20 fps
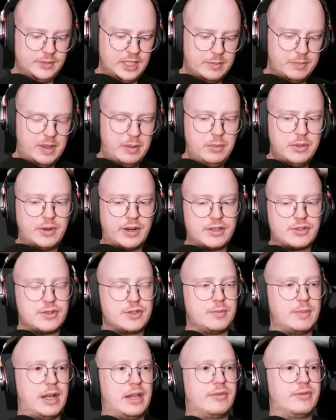Maybe there are actually
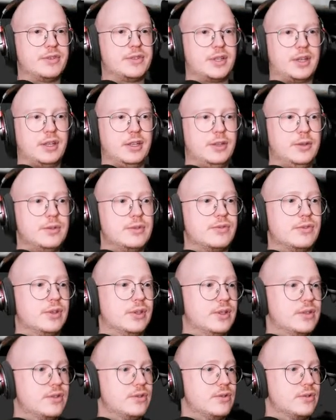some alphas I can use for
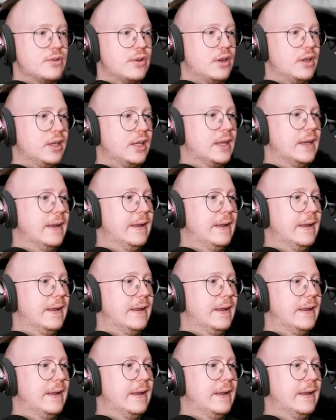this just to like